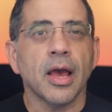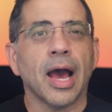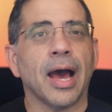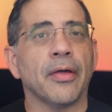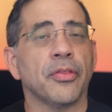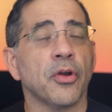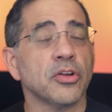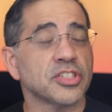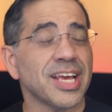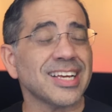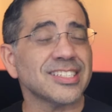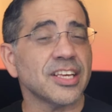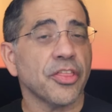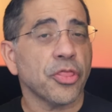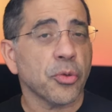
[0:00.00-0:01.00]
Uh, there is
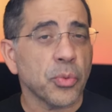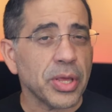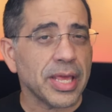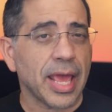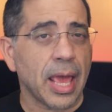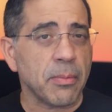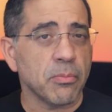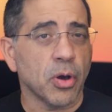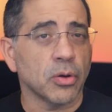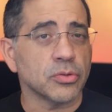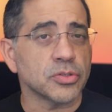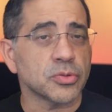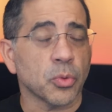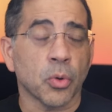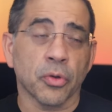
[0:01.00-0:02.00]
actually three game
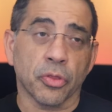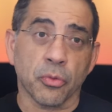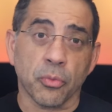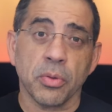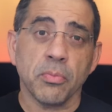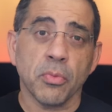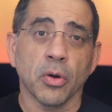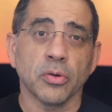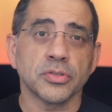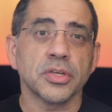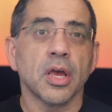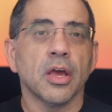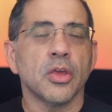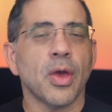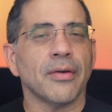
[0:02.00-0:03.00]
modes, or three modes.
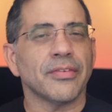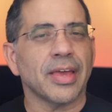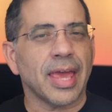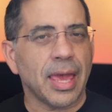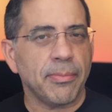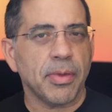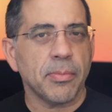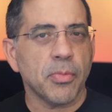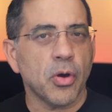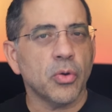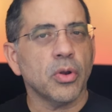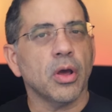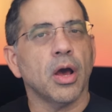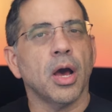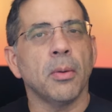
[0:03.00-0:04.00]
You have a gaming
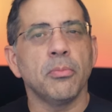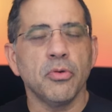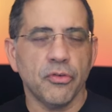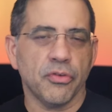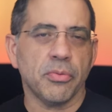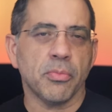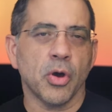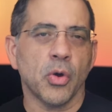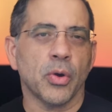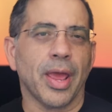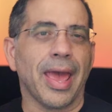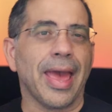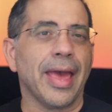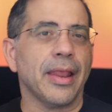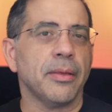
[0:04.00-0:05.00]
mode, a movie mode,
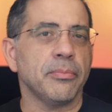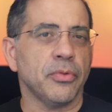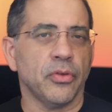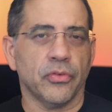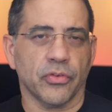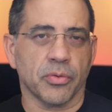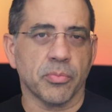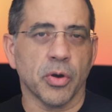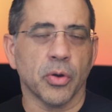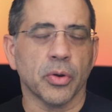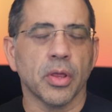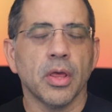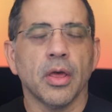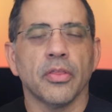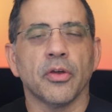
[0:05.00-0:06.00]
and a music mode.
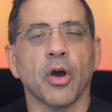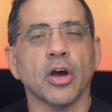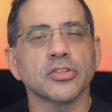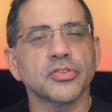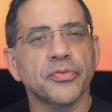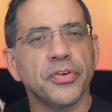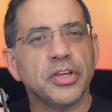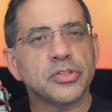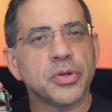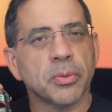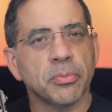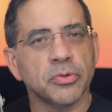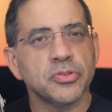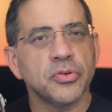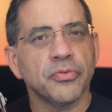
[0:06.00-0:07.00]
They're also featuring
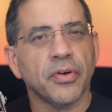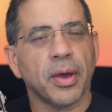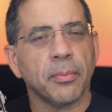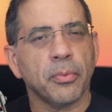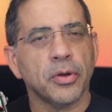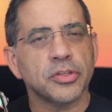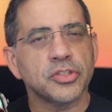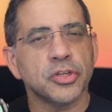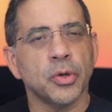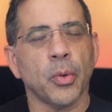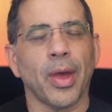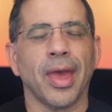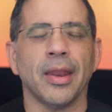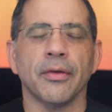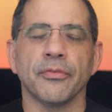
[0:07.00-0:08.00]
Bluetooth 5.2,
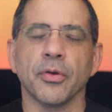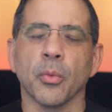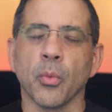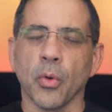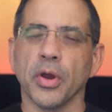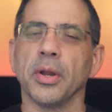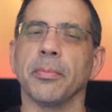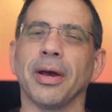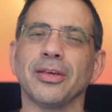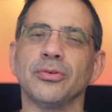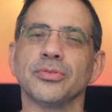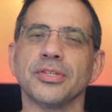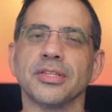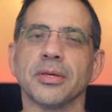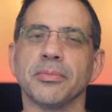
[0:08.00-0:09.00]
and if you're worried about
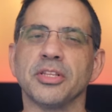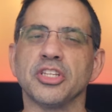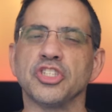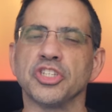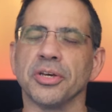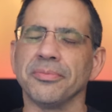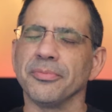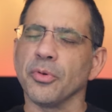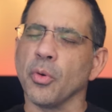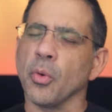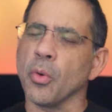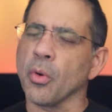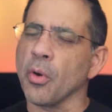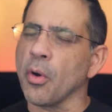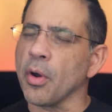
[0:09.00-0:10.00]
using them in the gym
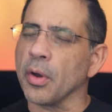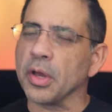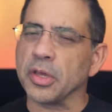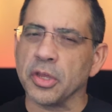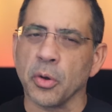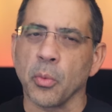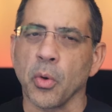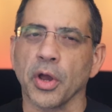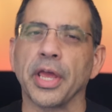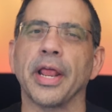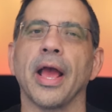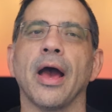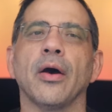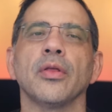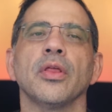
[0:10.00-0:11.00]
or you're working
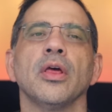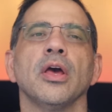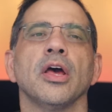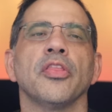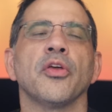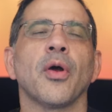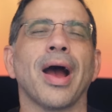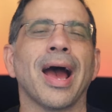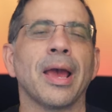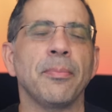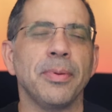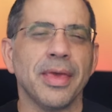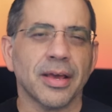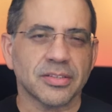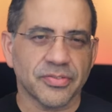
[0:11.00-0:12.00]
out, they're
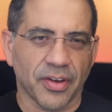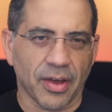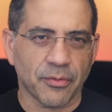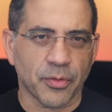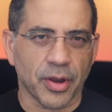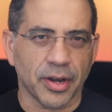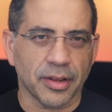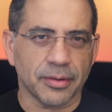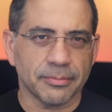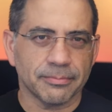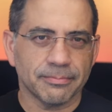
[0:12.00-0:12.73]
IPX5 rated.